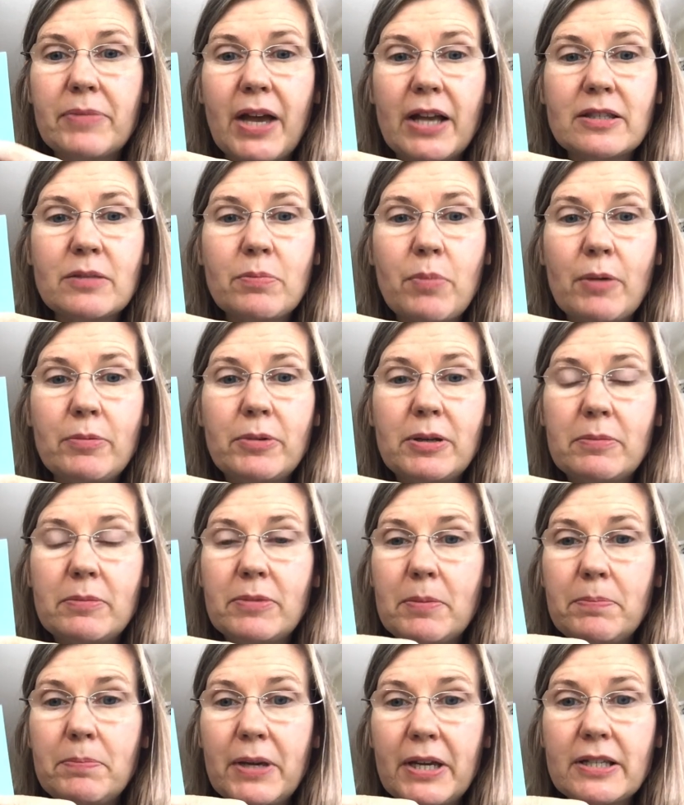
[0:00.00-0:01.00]
that's probably
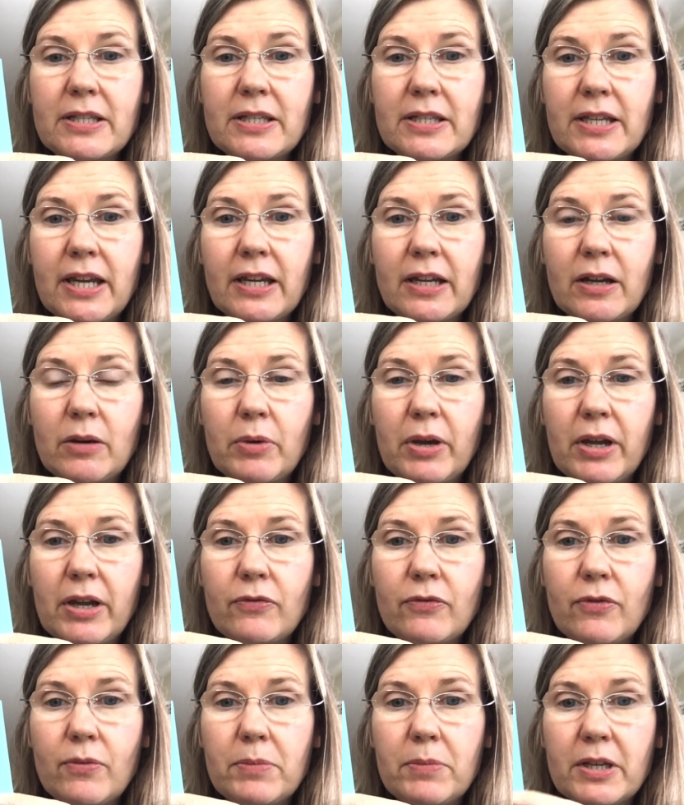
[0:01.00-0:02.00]
the biggest
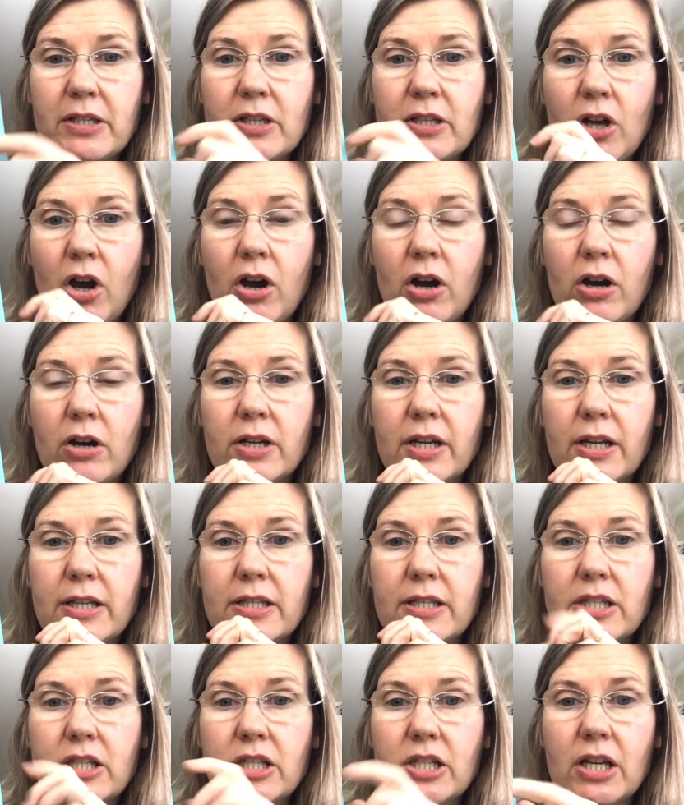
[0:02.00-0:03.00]
takeaway from this card
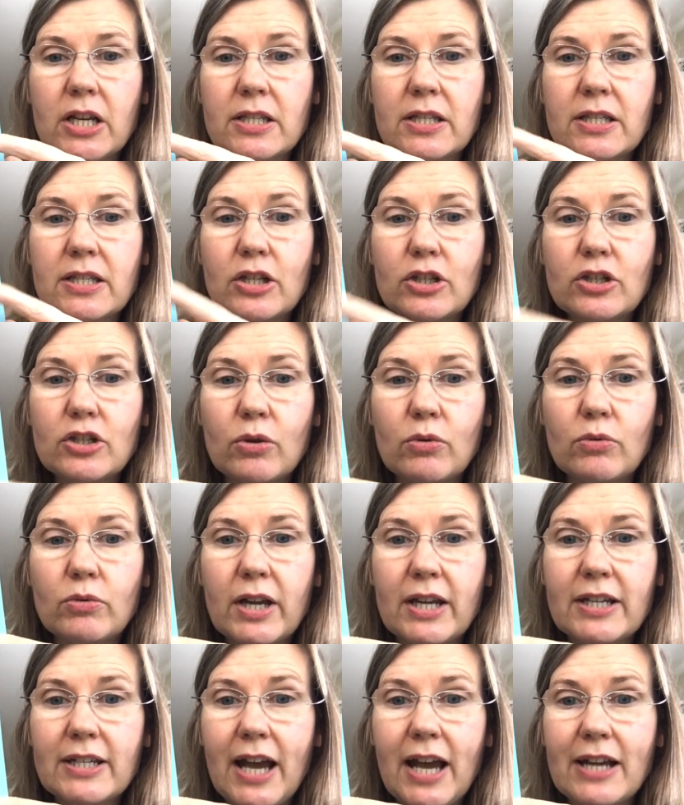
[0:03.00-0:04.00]
is just don't
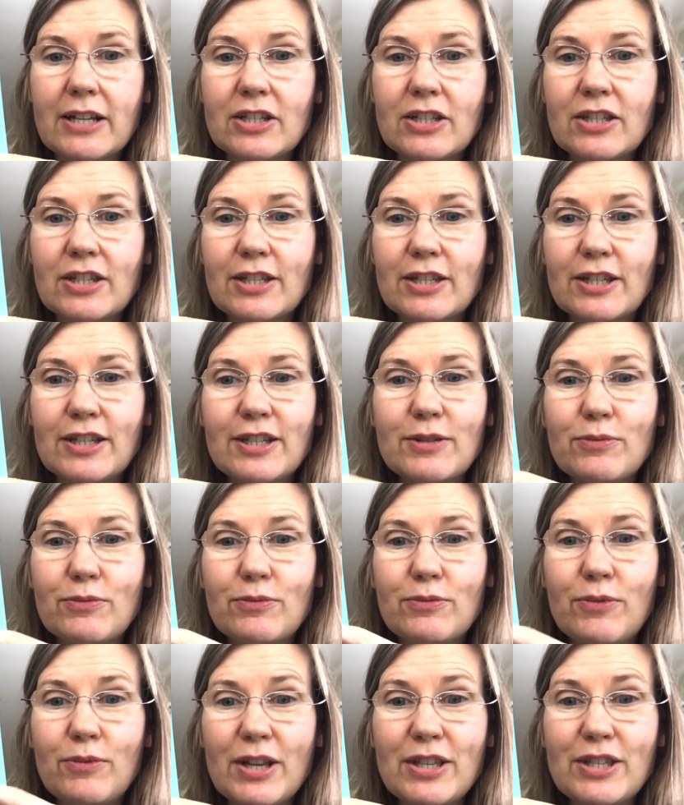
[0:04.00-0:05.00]
attach this because
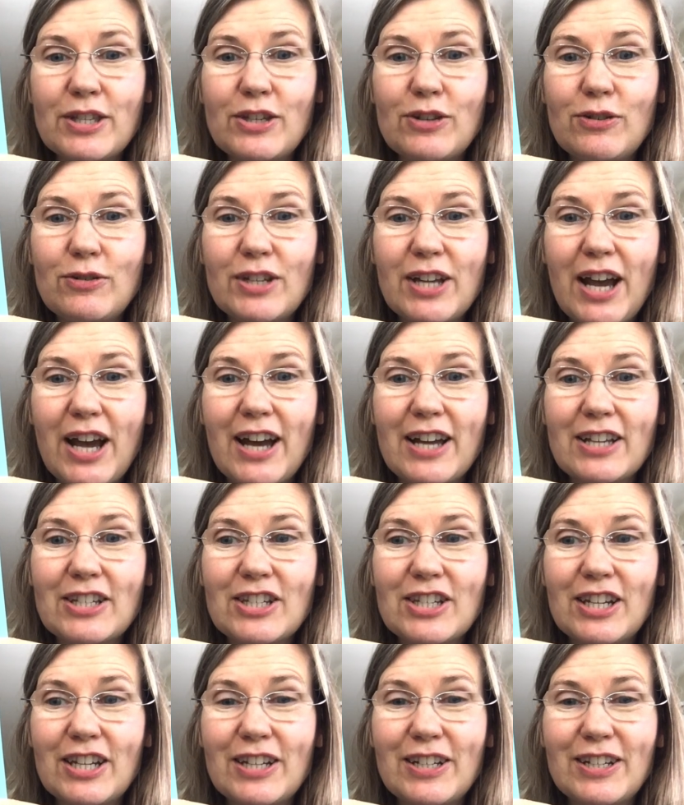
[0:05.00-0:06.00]
once you
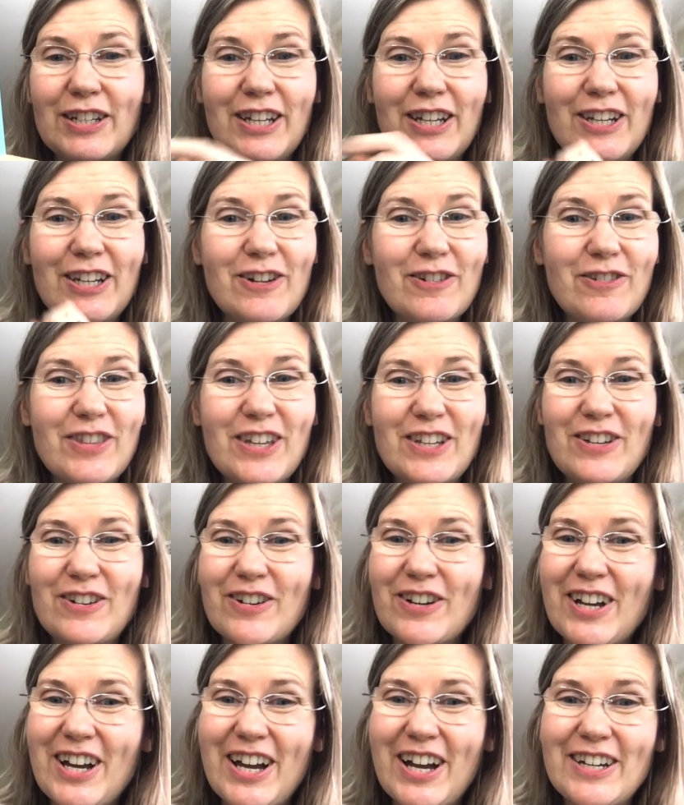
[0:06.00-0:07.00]
attach it, you know, then
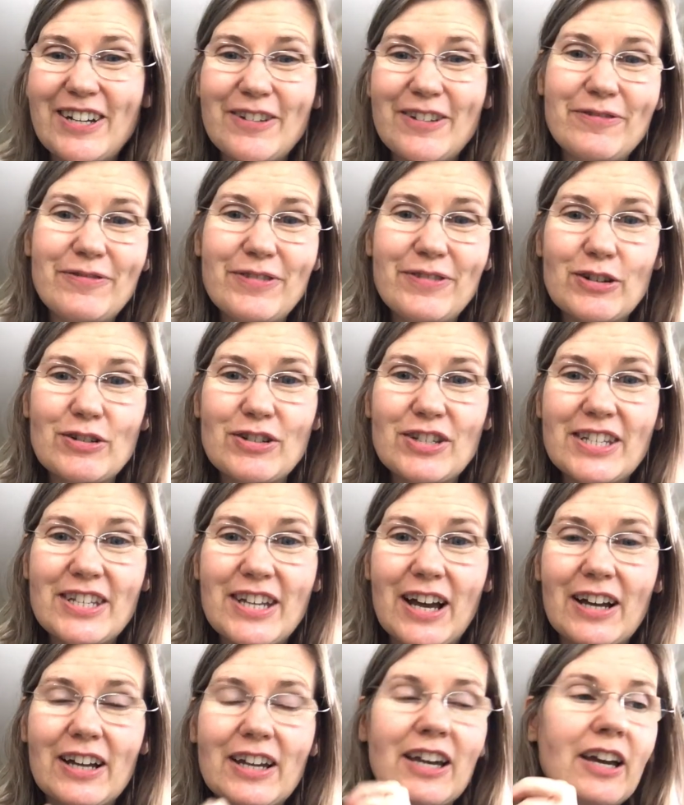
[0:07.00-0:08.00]
you're kind of, you're
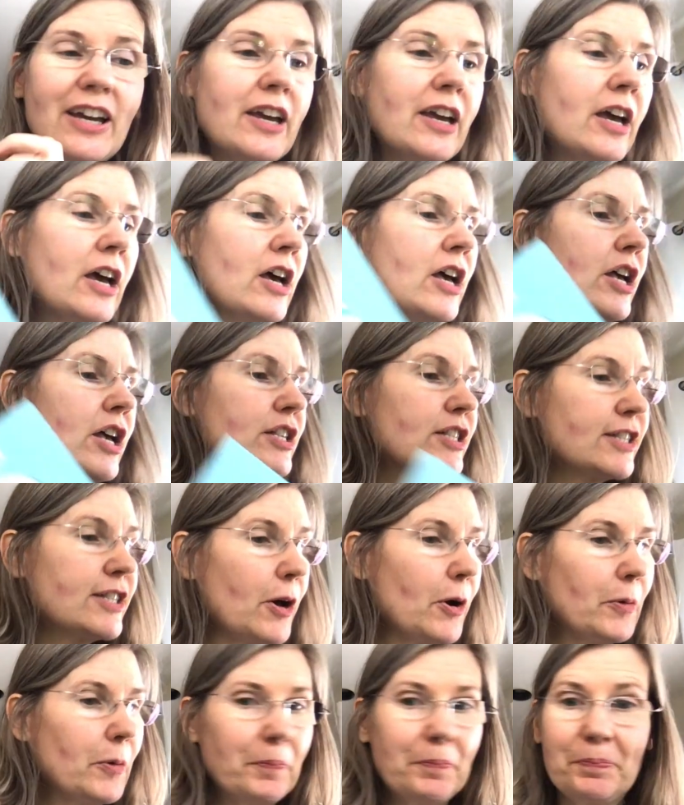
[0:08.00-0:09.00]
stuck.
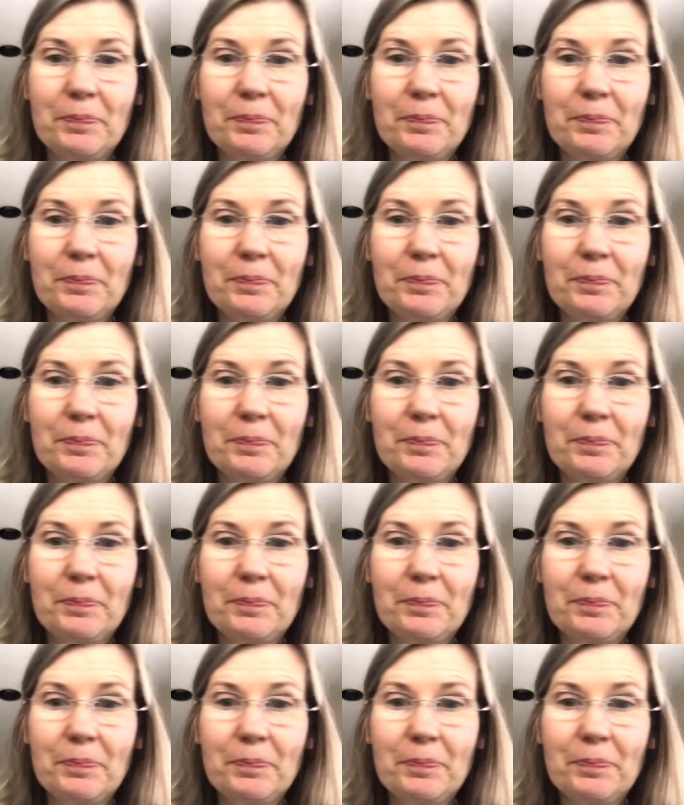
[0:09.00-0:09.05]
So